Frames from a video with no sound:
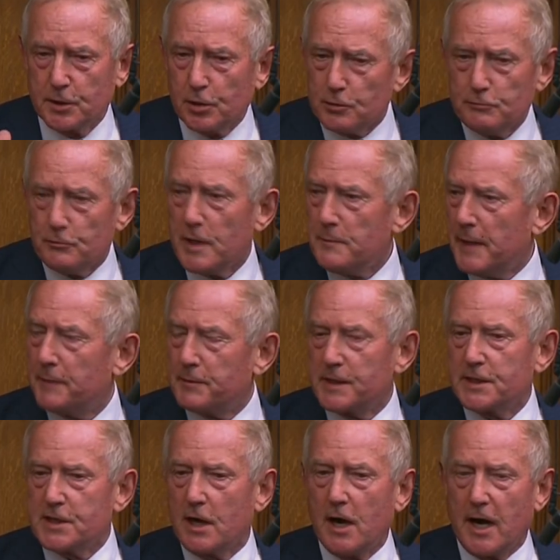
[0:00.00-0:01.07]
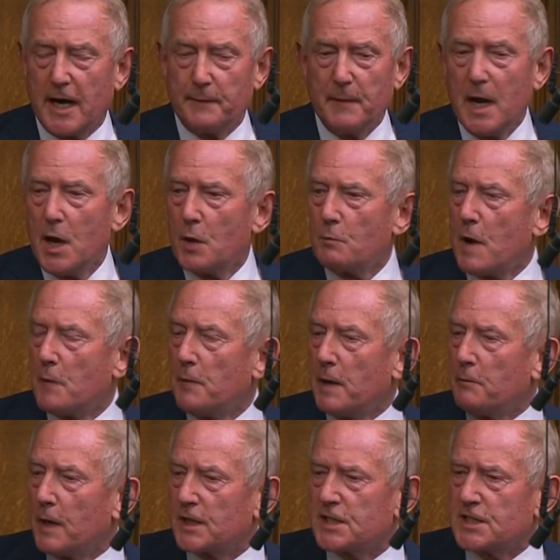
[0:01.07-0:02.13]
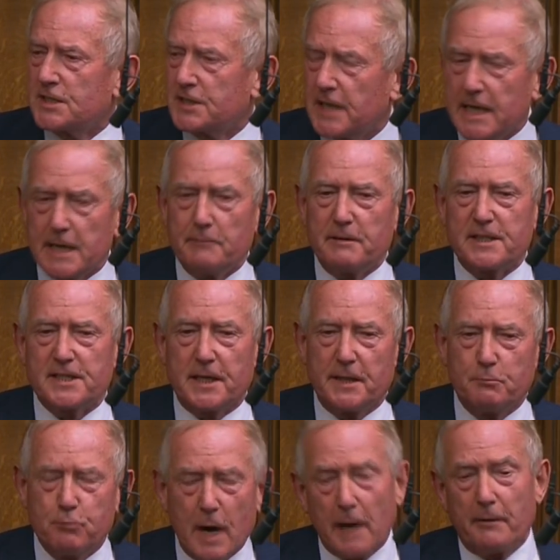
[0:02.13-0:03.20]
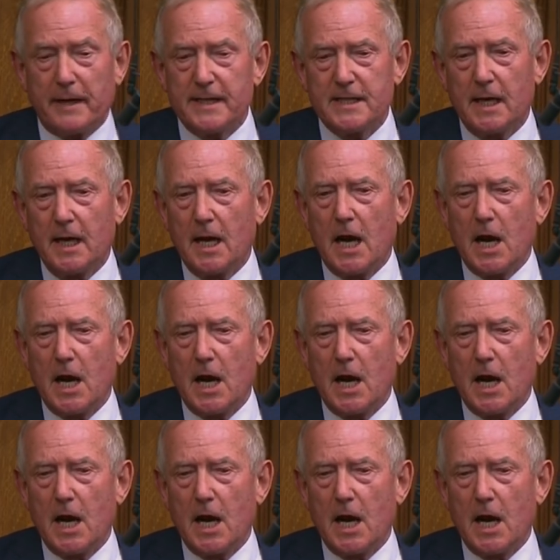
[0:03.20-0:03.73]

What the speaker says: couldn't remember a time when we were seriously worried